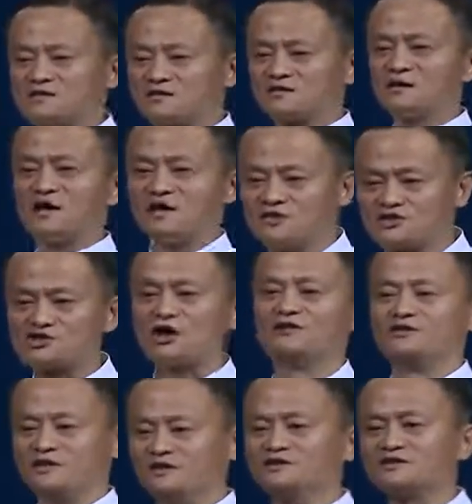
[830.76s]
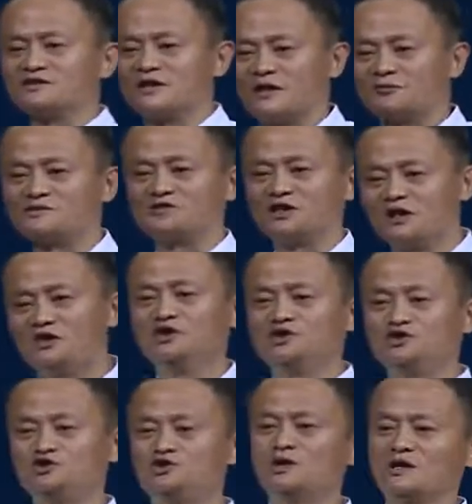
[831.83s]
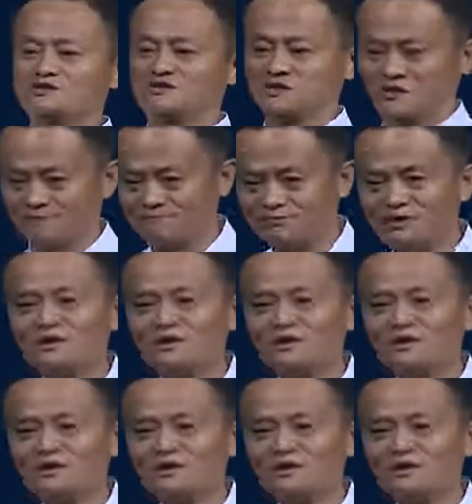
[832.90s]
technology on the internet? We say USA.